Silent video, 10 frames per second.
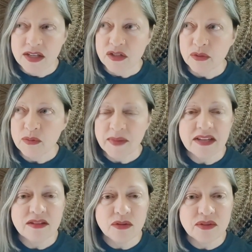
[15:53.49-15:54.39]
to
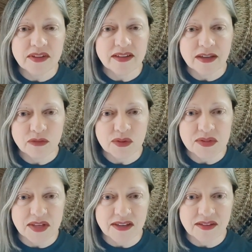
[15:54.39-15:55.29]
remind you that life
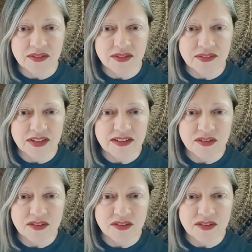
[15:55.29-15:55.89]
goes on, right?